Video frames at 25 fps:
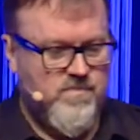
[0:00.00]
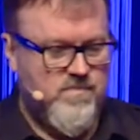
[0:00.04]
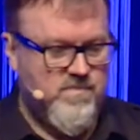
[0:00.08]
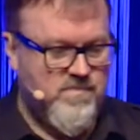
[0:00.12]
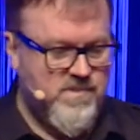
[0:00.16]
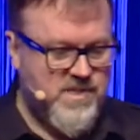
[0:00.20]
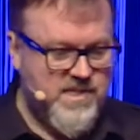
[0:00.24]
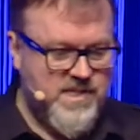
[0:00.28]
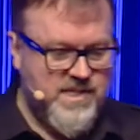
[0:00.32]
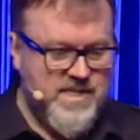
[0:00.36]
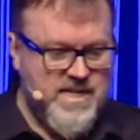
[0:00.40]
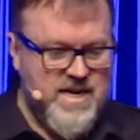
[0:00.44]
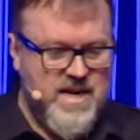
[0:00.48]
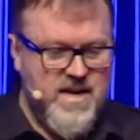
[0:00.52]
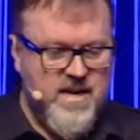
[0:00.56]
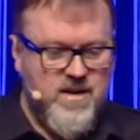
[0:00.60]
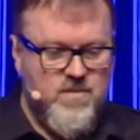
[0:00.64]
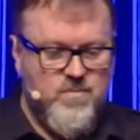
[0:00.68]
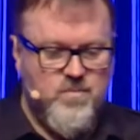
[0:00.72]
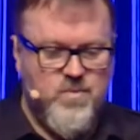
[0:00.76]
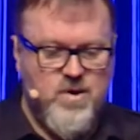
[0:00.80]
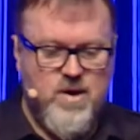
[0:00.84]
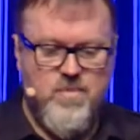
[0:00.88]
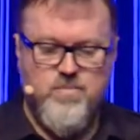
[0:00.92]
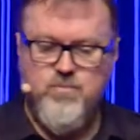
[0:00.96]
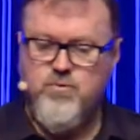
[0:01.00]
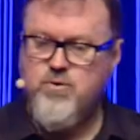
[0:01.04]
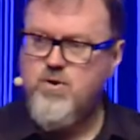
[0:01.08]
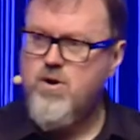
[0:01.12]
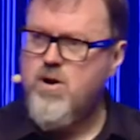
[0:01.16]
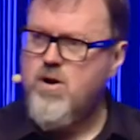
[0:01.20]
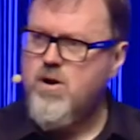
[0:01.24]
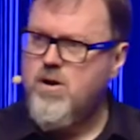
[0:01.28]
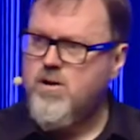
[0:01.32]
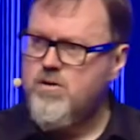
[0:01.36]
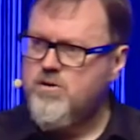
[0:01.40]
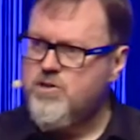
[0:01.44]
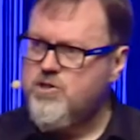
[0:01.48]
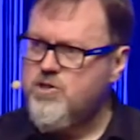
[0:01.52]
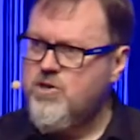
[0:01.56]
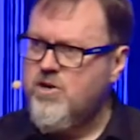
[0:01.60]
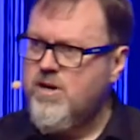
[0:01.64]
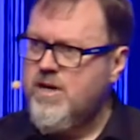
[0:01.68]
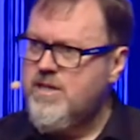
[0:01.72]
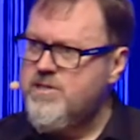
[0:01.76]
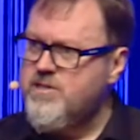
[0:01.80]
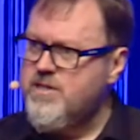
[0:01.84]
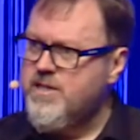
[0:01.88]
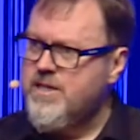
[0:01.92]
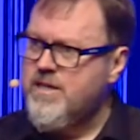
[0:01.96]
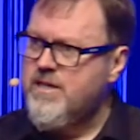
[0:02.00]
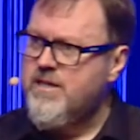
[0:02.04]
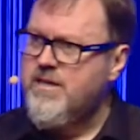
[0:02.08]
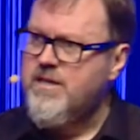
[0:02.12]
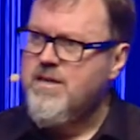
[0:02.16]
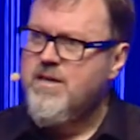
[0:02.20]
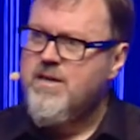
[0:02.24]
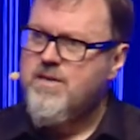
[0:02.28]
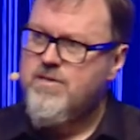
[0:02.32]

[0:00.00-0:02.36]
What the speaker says: Start by prioritizing